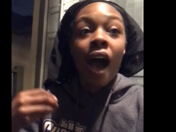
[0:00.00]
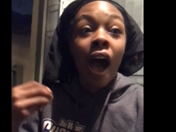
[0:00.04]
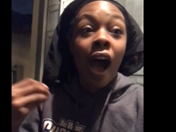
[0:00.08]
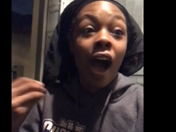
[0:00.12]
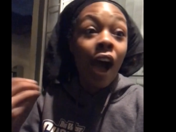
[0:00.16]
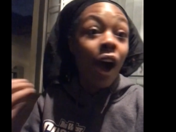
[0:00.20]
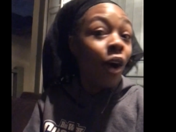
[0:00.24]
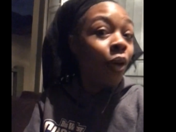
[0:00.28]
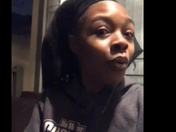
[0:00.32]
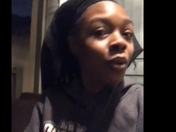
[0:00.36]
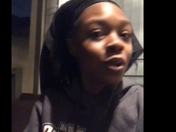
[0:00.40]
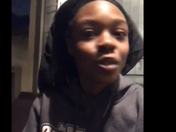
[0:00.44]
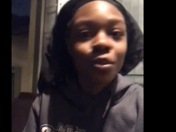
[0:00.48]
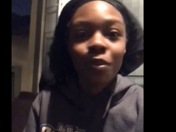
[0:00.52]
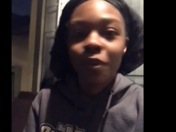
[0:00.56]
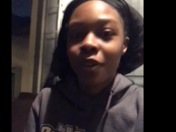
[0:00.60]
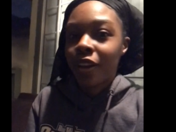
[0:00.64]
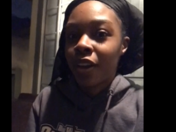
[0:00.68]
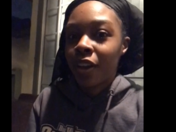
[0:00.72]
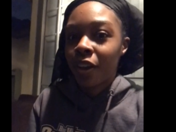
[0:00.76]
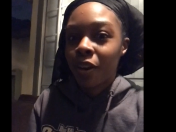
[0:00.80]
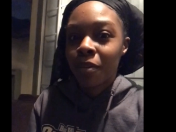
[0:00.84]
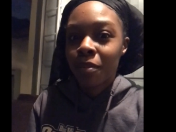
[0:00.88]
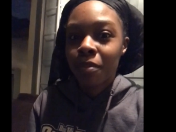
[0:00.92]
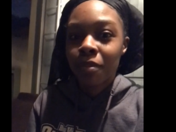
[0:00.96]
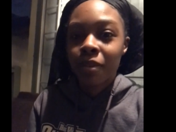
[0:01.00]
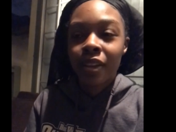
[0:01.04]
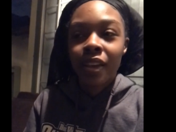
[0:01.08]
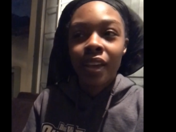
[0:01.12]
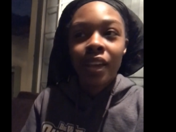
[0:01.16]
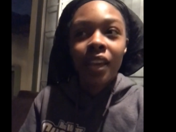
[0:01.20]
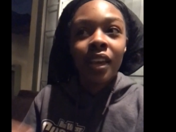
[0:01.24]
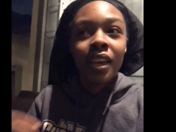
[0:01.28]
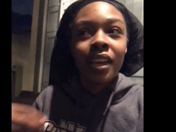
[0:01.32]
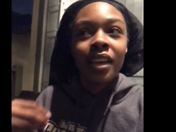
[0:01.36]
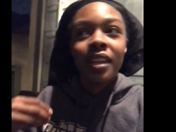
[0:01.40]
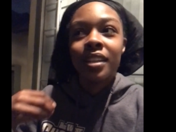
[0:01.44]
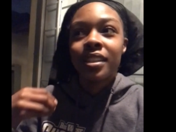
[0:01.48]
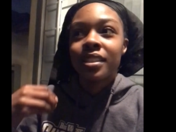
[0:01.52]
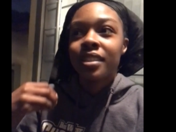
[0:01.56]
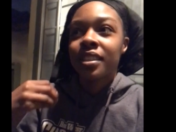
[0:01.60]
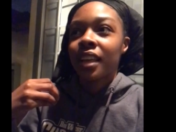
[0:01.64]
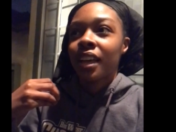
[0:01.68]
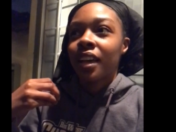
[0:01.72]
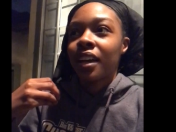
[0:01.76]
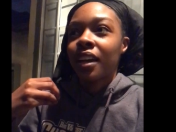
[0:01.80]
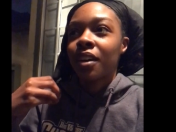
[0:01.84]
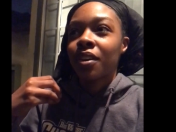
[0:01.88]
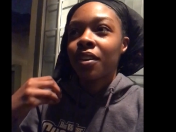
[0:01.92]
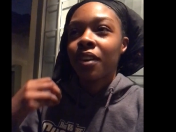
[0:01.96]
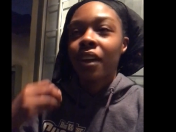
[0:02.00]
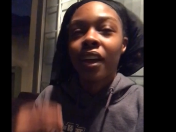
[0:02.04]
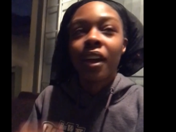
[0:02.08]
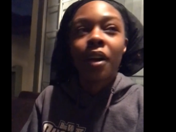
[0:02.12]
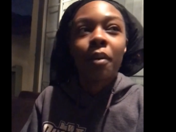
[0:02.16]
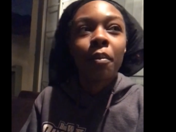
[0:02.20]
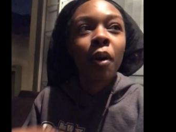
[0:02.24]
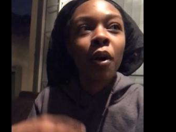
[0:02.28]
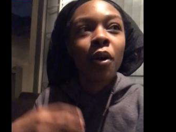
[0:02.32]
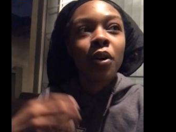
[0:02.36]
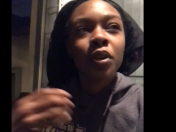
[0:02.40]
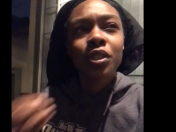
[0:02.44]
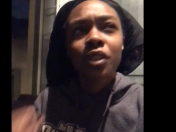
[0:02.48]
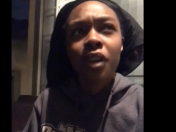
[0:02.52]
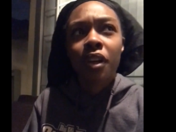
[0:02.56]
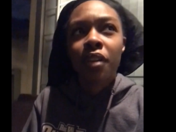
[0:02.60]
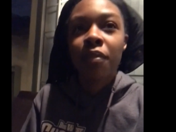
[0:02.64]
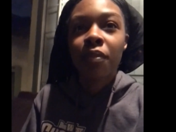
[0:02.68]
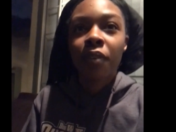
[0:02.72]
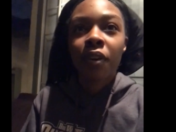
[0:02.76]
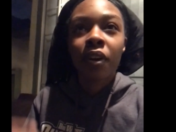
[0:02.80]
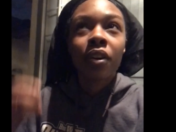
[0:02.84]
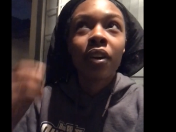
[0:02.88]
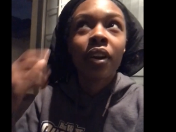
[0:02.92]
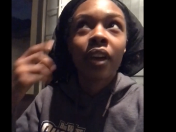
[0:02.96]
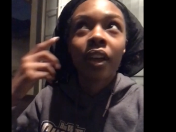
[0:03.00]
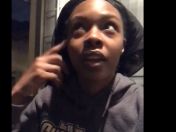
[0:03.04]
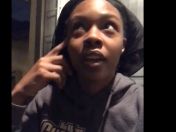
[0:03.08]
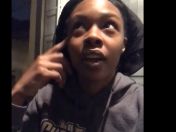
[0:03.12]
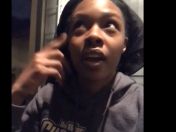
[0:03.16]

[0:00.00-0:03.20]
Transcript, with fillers: i always want to help and it's like okay i'm always trying to figure okay